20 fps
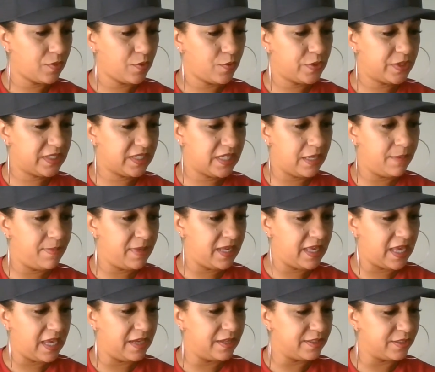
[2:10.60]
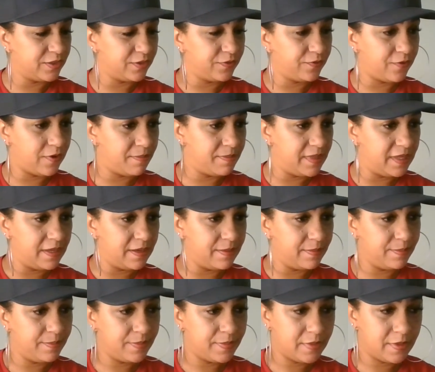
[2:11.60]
What's keeping Cancer from them?